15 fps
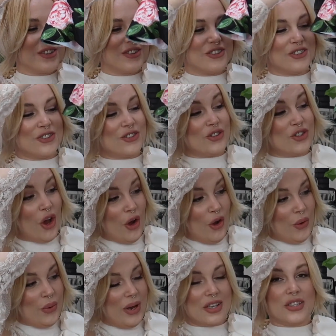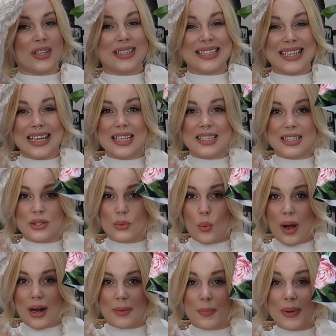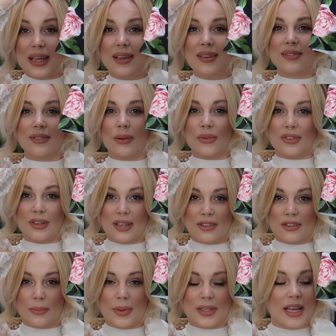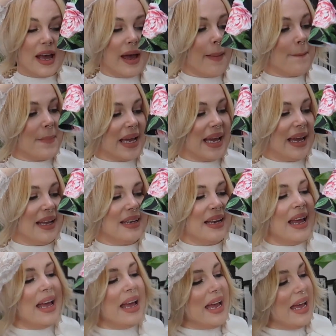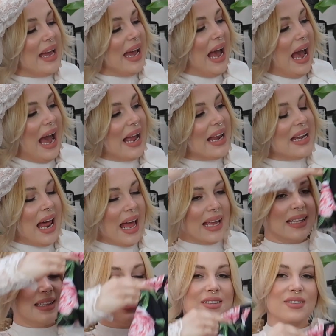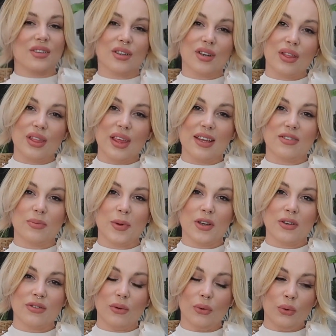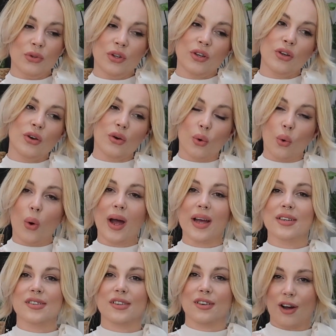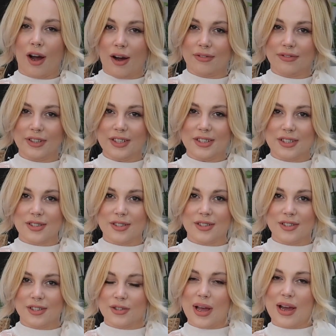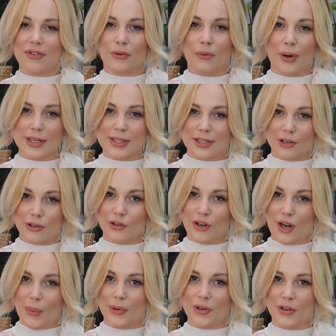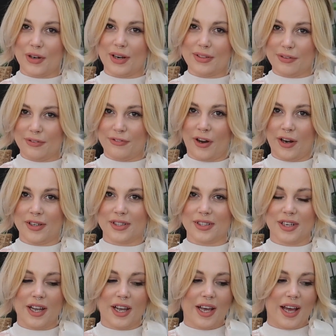So as you can see, it is one piece, so it's a little bit bigger. And I like these sort of things because although you're quite covered, you have quite a lot going on at the front.